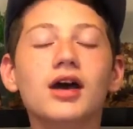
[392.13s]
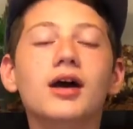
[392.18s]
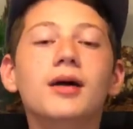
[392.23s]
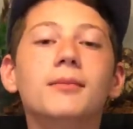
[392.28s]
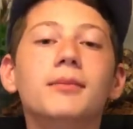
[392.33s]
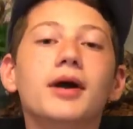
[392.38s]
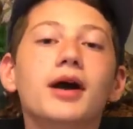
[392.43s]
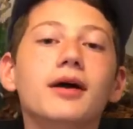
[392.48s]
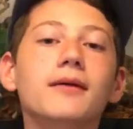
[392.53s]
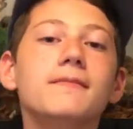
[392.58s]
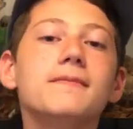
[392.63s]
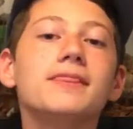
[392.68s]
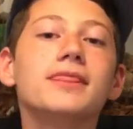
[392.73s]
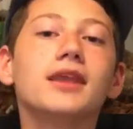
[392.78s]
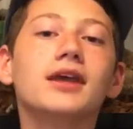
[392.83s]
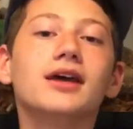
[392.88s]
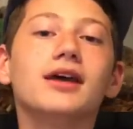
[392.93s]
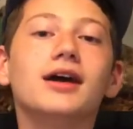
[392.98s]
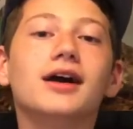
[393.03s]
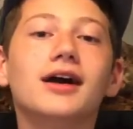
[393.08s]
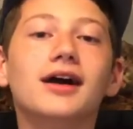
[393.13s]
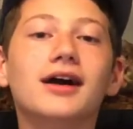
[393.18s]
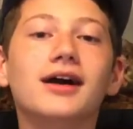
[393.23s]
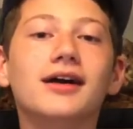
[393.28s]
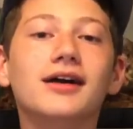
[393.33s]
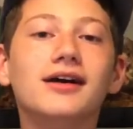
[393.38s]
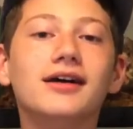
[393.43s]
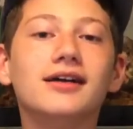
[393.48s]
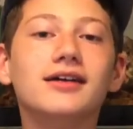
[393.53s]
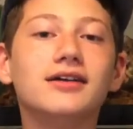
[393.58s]
But
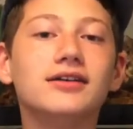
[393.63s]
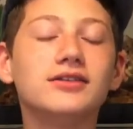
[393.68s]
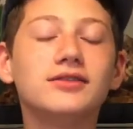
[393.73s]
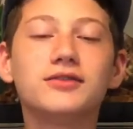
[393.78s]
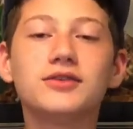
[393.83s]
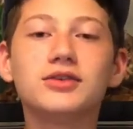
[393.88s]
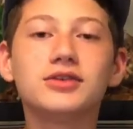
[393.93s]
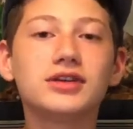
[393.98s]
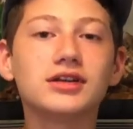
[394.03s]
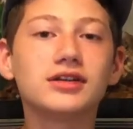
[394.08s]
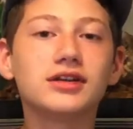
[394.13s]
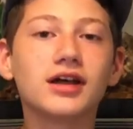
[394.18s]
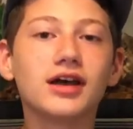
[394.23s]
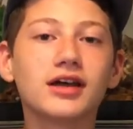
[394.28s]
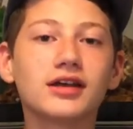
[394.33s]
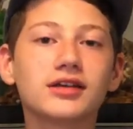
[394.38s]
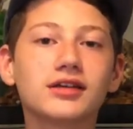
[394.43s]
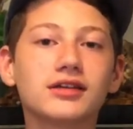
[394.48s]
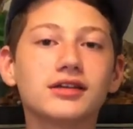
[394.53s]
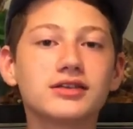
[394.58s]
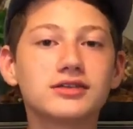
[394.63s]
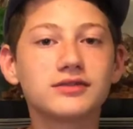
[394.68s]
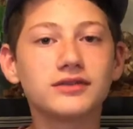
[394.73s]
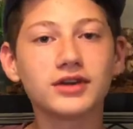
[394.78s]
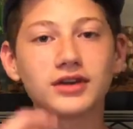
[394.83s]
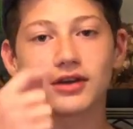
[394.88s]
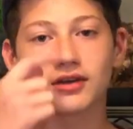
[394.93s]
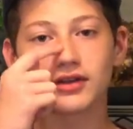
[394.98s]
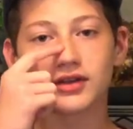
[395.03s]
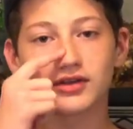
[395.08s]
if you did like this
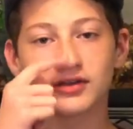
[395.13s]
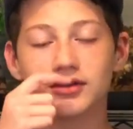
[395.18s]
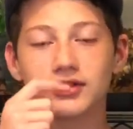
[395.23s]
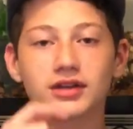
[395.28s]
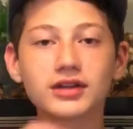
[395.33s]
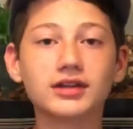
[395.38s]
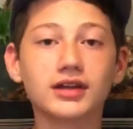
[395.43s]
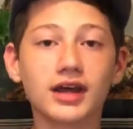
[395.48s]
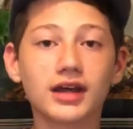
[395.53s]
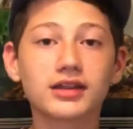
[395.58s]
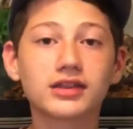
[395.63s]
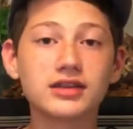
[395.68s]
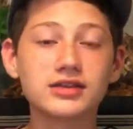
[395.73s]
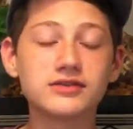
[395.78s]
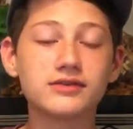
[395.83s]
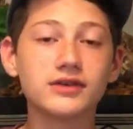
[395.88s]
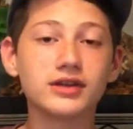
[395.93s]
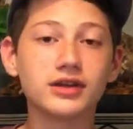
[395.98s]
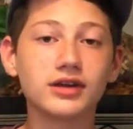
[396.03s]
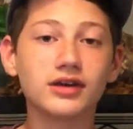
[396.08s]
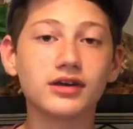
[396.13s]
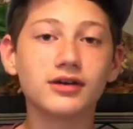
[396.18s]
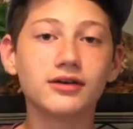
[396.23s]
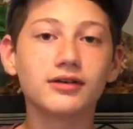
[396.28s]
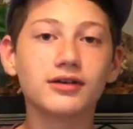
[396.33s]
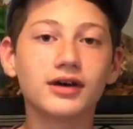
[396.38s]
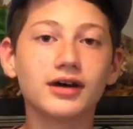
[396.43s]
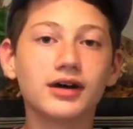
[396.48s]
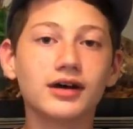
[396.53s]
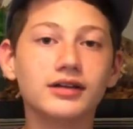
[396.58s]
video, then you can like this video
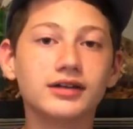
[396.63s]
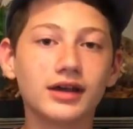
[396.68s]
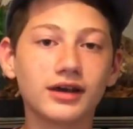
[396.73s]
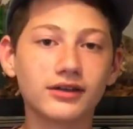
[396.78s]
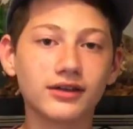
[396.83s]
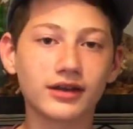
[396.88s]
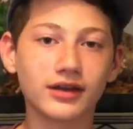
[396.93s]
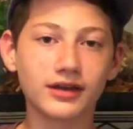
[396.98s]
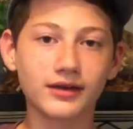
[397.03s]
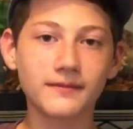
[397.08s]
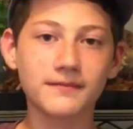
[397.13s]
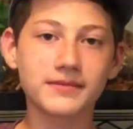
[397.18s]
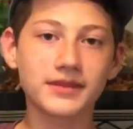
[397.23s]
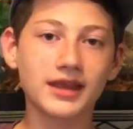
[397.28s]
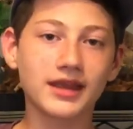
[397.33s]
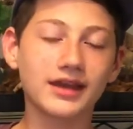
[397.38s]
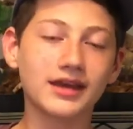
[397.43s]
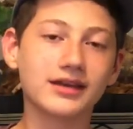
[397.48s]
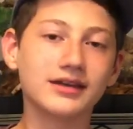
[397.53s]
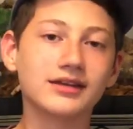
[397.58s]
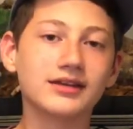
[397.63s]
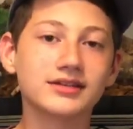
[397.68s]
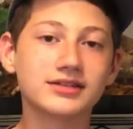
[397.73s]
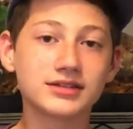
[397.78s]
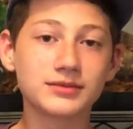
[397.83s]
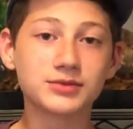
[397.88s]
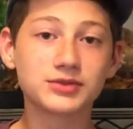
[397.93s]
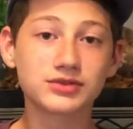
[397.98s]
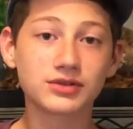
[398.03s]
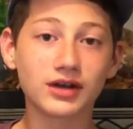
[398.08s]
down there, and
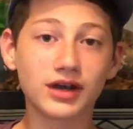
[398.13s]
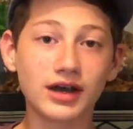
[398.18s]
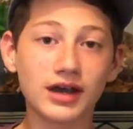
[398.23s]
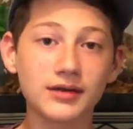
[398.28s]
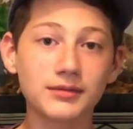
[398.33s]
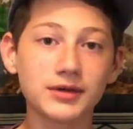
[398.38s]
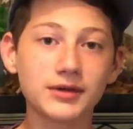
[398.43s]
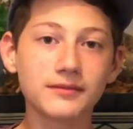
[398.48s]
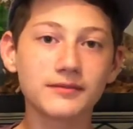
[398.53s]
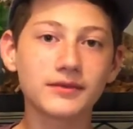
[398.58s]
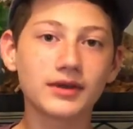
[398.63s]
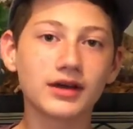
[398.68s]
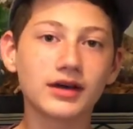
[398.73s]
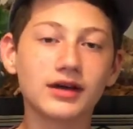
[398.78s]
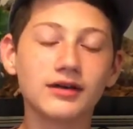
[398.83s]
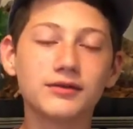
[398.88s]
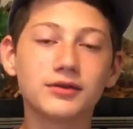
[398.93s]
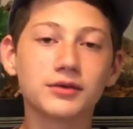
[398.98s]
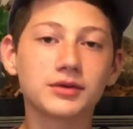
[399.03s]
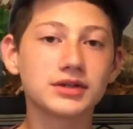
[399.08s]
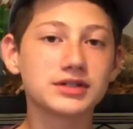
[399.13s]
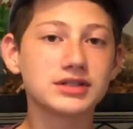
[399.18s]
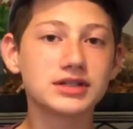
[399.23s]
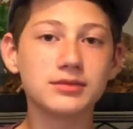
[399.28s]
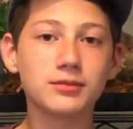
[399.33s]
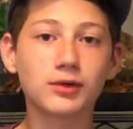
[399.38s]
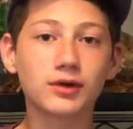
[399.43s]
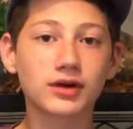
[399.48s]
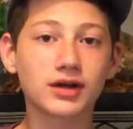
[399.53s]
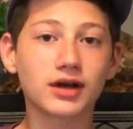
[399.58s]
subscribe if you want to see
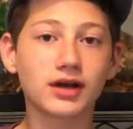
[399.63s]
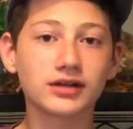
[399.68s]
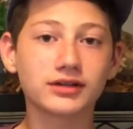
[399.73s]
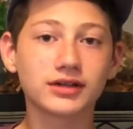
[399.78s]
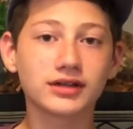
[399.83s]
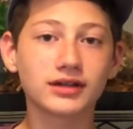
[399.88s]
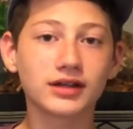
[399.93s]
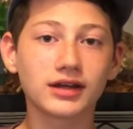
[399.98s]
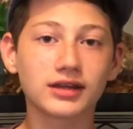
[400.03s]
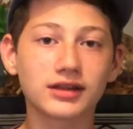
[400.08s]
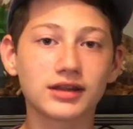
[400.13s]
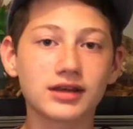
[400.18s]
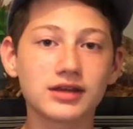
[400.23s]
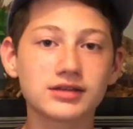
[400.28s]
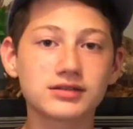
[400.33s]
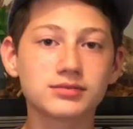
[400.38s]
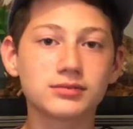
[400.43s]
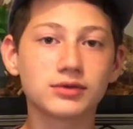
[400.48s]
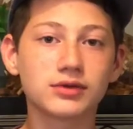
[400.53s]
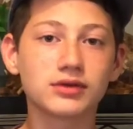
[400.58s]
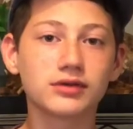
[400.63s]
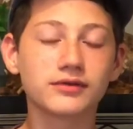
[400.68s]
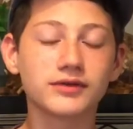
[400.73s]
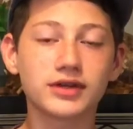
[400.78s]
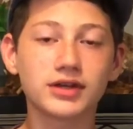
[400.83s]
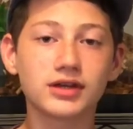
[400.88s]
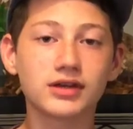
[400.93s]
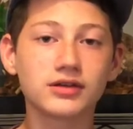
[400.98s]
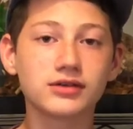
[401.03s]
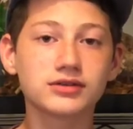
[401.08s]
more content like this, more
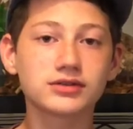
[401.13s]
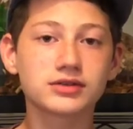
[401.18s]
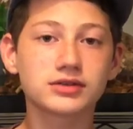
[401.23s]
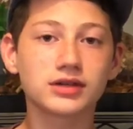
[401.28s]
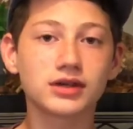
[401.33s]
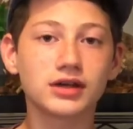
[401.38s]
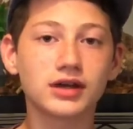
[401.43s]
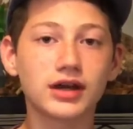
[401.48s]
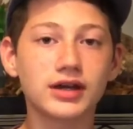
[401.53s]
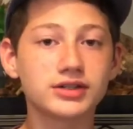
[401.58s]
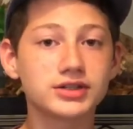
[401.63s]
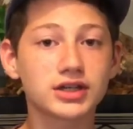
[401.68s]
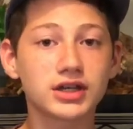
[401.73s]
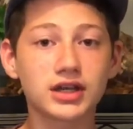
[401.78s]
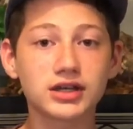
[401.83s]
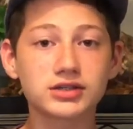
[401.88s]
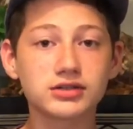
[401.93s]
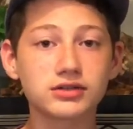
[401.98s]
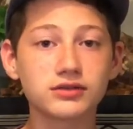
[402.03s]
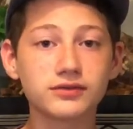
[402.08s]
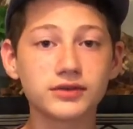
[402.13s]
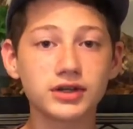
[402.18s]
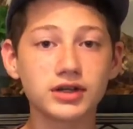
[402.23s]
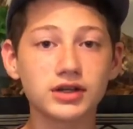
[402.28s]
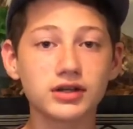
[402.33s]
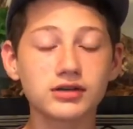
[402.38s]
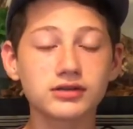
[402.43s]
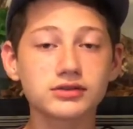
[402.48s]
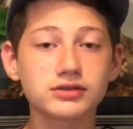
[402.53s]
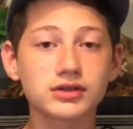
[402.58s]
videos, educational
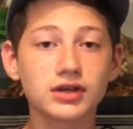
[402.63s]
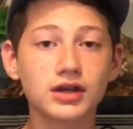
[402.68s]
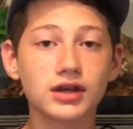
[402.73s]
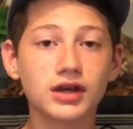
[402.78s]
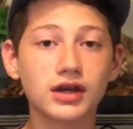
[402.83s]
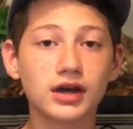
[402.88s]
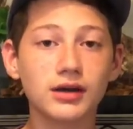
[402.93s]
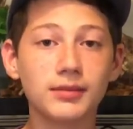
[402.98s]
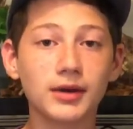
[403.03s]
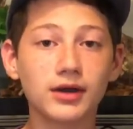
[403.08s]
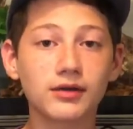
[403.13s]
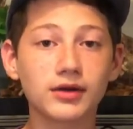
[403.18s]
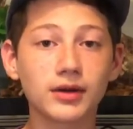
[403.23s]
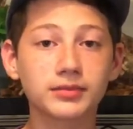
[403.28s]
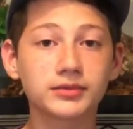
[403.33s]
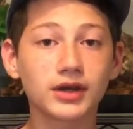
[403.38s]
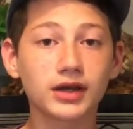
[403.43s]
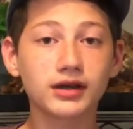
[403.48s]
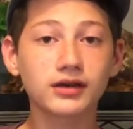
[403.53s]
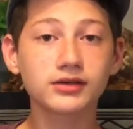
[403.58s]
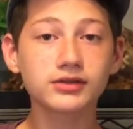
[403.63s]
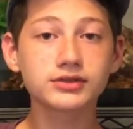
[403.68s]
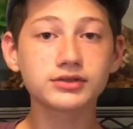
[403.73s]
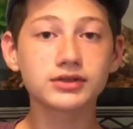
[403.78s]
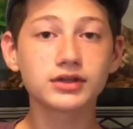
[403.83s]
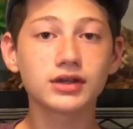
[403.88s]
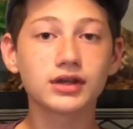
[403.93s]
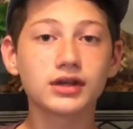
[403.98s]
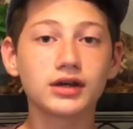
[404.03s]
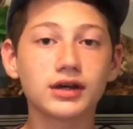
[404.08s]
videos about reptiles
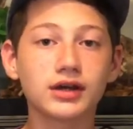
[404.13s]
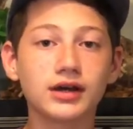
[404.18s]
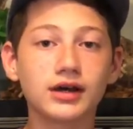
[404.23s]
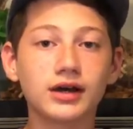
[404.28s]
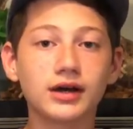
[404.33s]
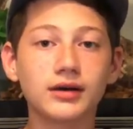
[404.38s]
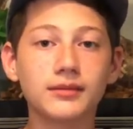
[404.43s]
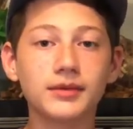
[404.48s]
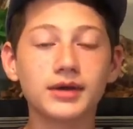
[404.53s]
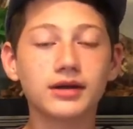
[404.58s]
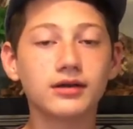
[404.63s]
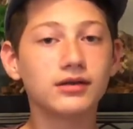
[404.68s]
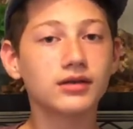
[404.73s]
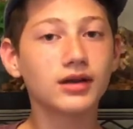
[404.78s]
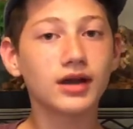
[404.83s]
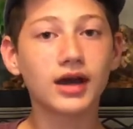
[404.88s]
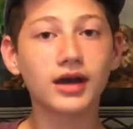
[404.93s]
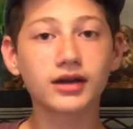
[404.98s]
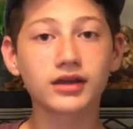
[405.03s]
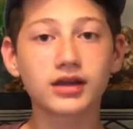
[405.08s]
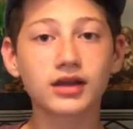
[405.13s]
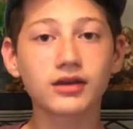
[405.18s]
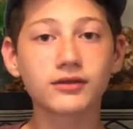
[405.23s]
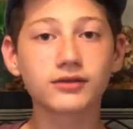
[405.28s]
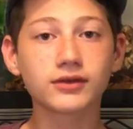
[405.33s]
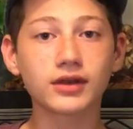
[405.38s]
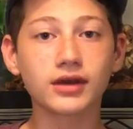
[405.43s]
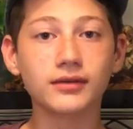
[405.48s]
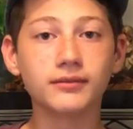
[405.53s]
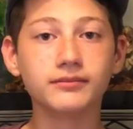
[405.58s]
and how to care for
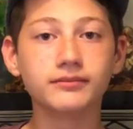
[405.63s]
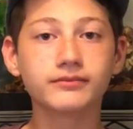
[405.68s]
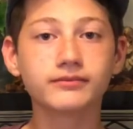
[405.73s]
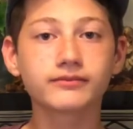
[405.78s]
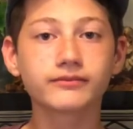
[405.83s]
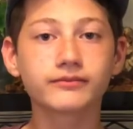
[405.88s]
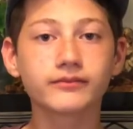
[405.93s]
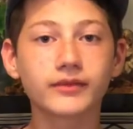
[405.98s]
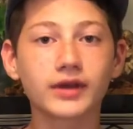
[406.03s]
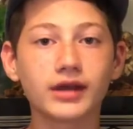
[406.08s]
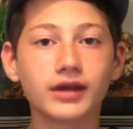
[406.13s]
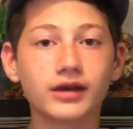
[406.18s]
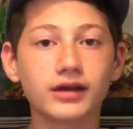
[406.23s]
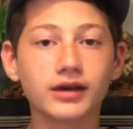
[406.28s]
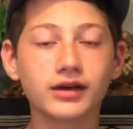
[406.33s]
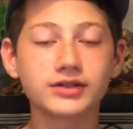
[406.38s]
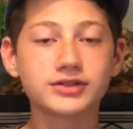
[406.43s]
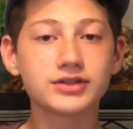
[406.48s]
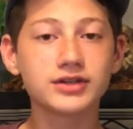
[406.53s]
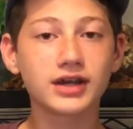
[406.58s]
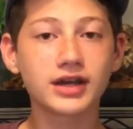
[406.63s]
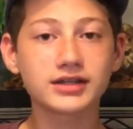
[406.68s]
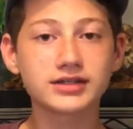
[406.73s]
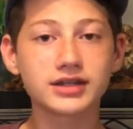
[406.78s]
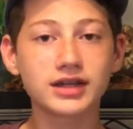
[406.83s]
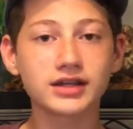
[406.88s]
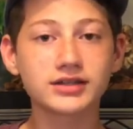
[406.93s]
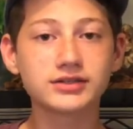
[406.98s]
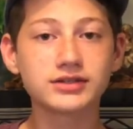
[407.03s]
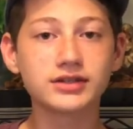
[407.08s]
them. I'll see you guys
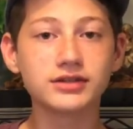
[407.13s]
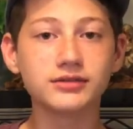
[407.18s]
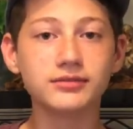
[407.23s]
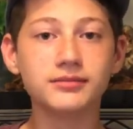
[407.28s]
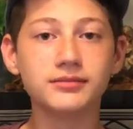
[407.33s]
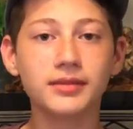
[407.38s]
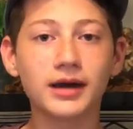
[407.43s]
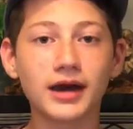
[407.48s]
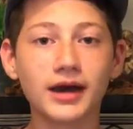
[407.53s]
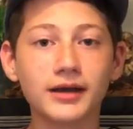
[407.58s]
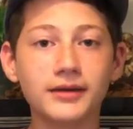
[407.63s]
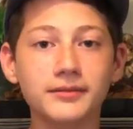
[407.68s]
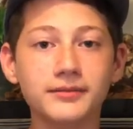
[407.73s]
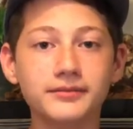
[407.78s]
again soon. Bye.